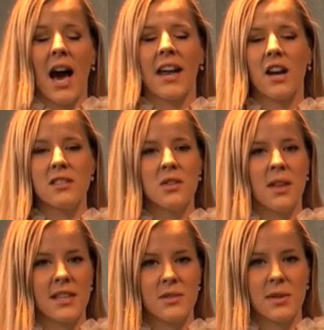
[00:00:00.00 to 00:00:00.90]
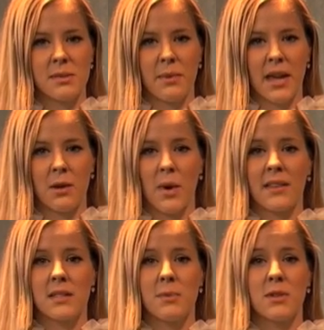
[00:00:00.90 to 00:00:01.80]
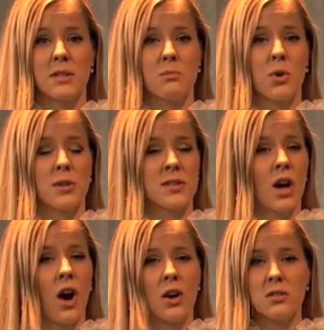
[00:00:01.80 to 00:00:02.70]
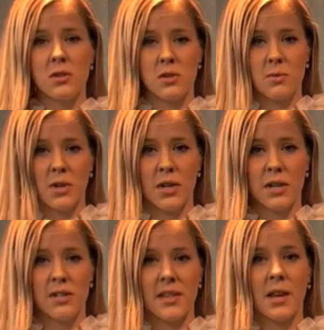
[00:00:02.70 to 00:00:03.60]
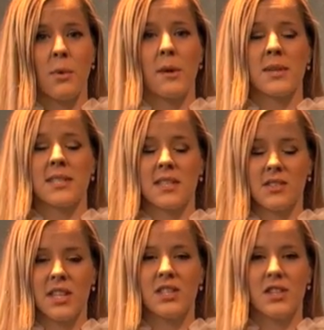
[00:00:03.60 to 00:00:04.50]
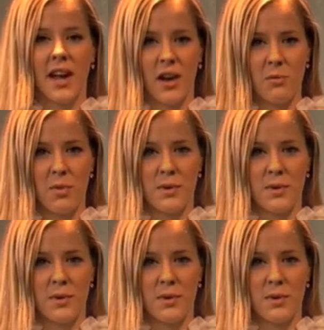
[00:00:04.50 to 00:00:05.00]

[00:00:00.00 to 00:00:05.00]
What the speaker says: I'd also like to explain why this bill is important to all social workers and why we still need your help.